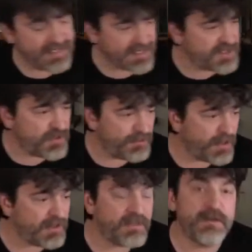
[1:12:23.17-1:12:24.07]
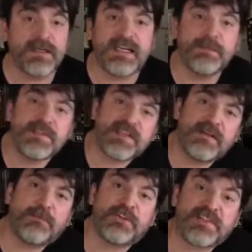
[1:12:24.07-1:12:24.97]
next to a Martin or a
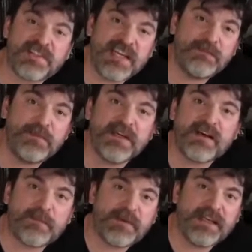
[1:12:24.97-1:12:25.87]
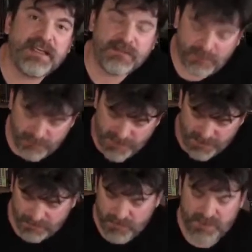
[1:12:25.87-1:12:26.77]
Gibson, put the same pickup in it, run
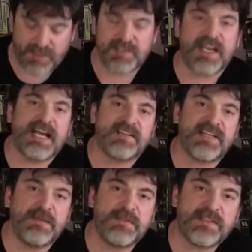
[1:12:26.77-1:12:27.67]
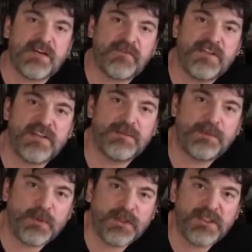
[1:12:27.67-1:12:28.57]
it through the exact same stuff into the
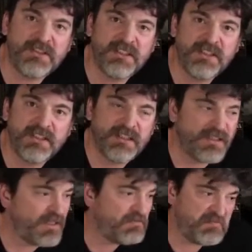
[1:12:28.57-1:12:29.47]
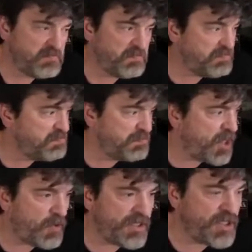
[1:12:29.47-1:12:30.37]
board.
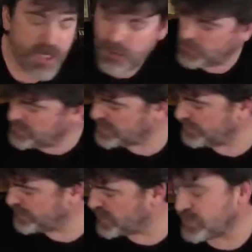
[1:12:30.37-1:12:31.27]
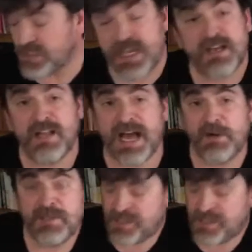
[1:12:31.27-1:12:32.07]
No one knows. So Dale, I would